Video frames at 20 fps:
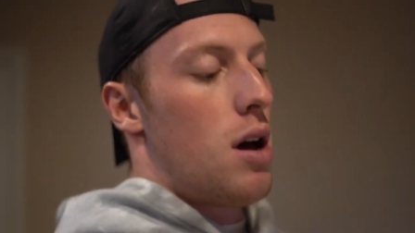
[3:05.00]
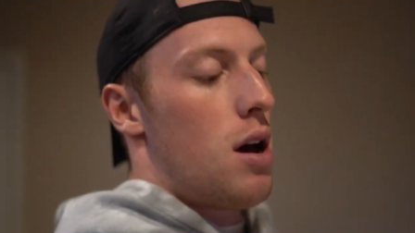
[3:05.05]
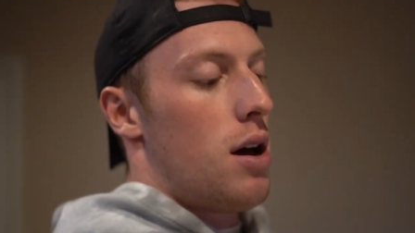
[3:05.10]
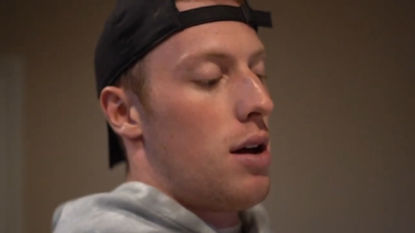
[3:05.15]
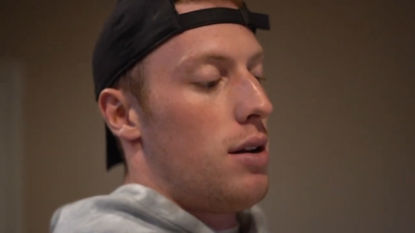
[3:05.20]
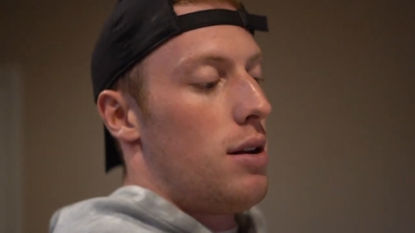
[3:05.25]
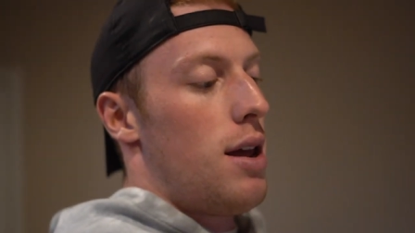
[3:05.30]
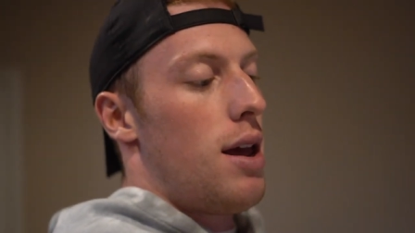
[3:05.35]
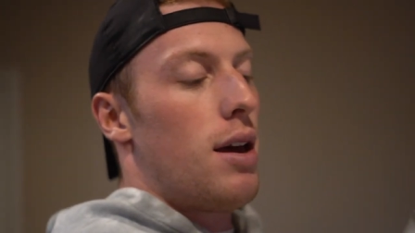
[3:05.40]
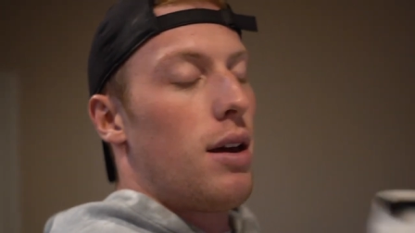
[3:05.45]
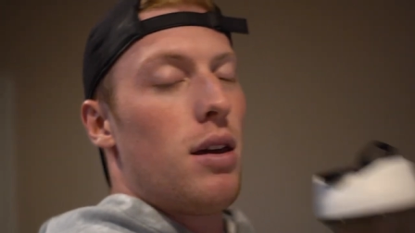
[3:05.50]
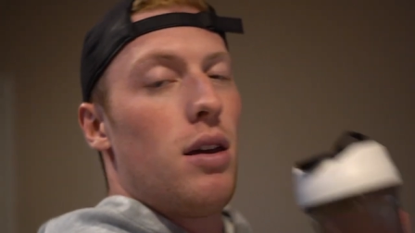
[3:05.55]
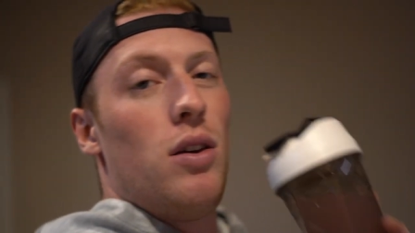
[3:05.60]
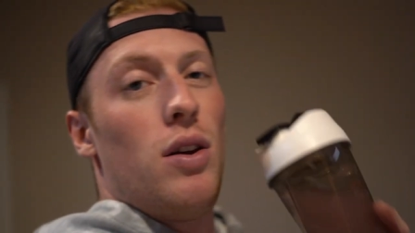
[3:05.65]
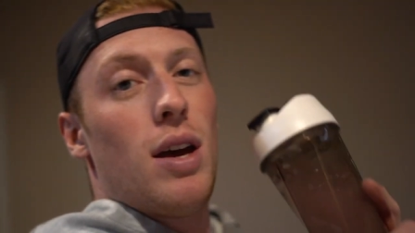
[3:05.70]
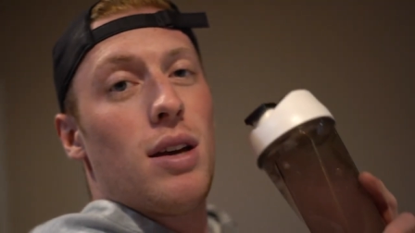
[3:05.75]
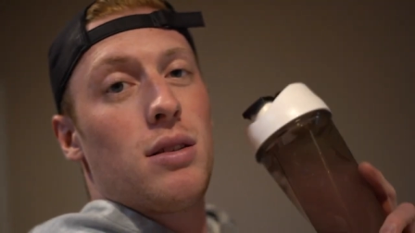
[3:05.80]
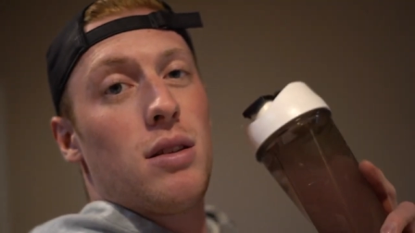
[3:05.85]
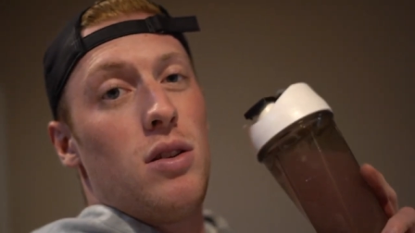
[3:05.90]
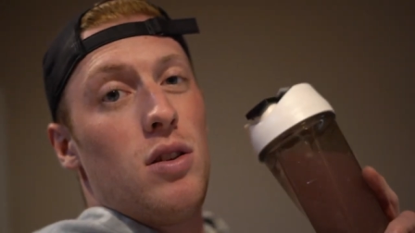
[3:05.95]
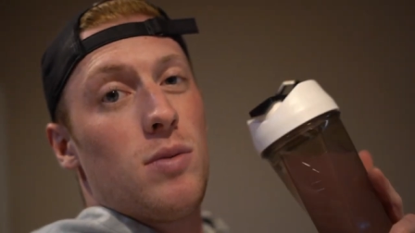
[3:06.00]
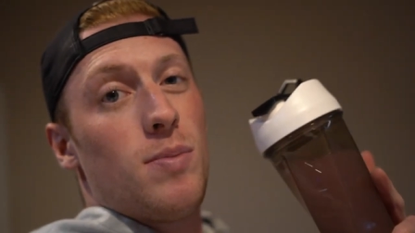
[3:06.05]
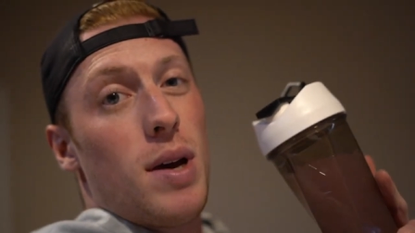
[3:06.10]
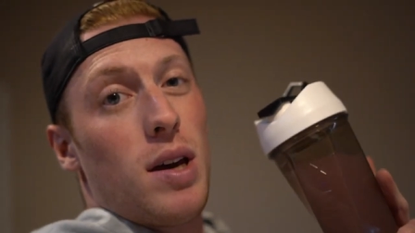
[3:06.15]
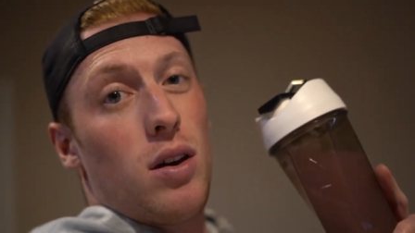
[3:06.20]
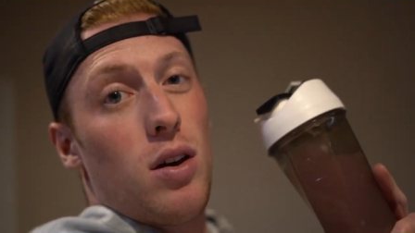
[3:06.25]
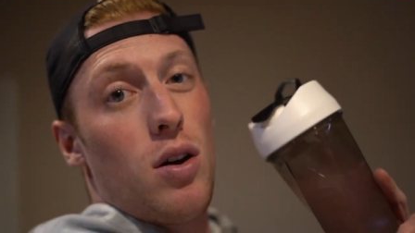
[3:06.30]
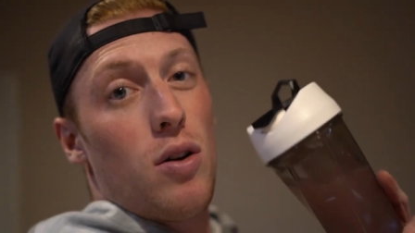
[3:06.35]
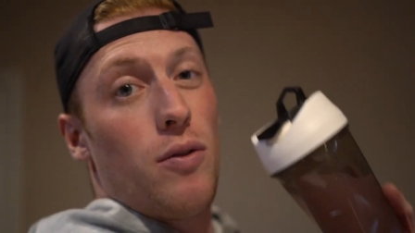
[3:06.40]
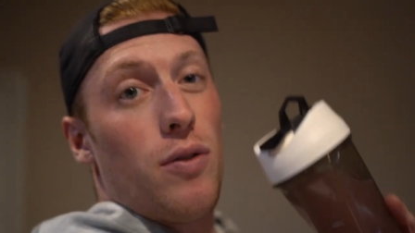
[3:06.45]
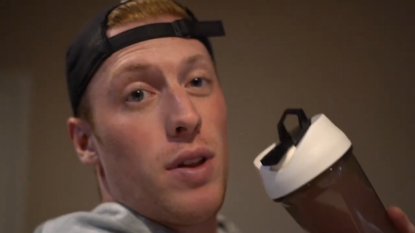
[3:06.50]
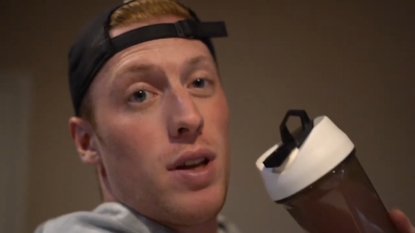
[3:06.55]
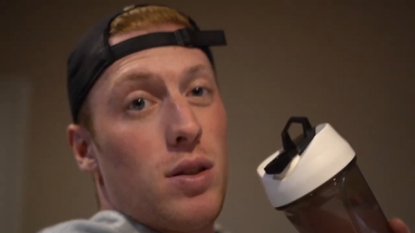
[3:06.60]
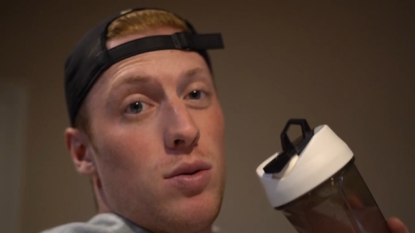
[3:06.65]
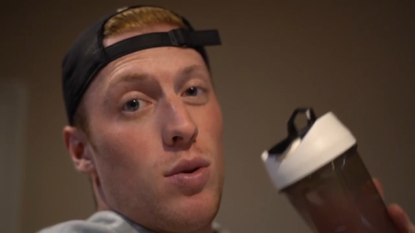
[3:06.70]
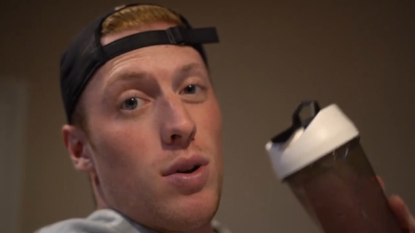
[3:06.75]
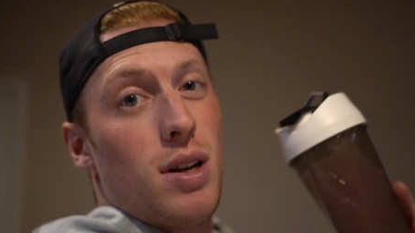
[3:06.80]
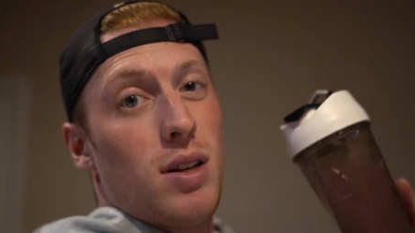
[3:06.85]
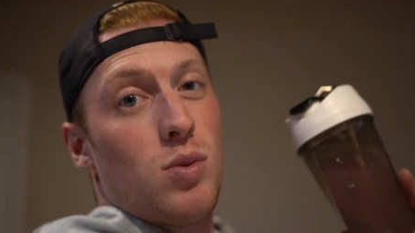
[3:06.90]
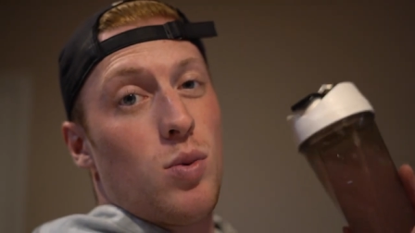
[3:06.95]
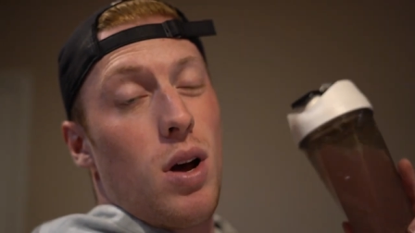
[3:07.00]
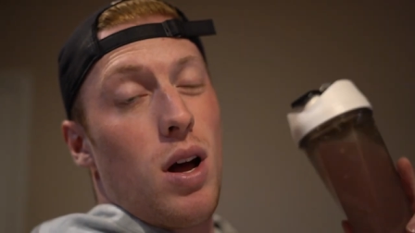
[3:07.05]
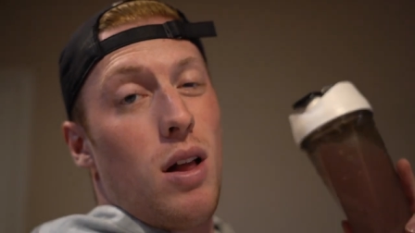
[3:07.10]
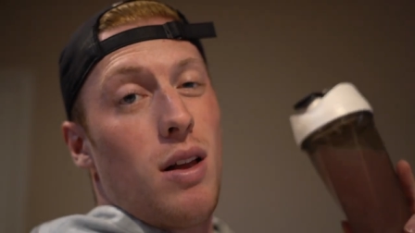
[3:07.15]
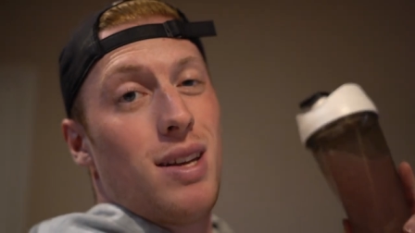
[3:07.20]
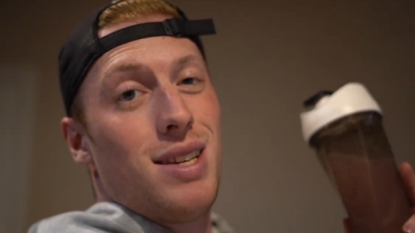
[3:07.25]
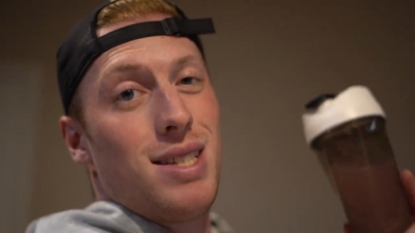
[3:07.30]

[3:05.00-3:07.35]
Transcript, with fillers: on deck. You guys can use my code for this one as well.